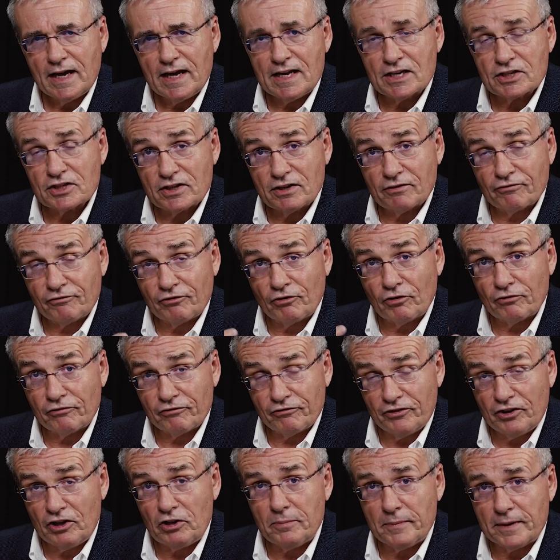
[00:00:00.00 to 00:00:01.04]
is the
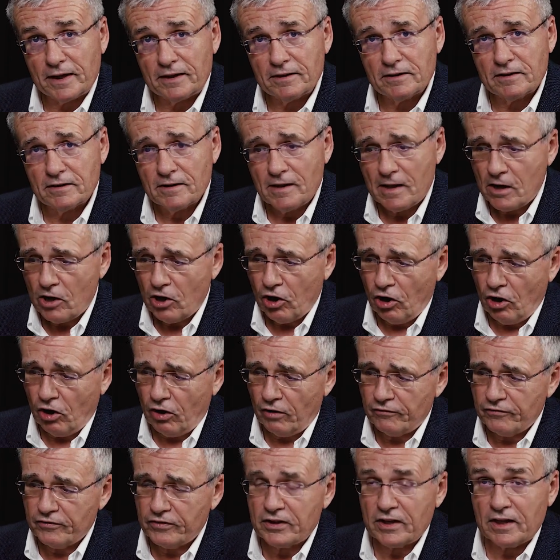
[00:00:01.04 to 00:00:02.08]
fulfillment
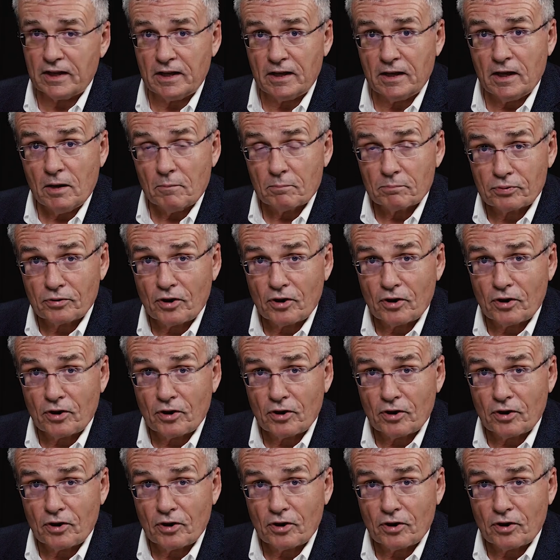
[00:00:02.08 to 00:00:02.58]
of the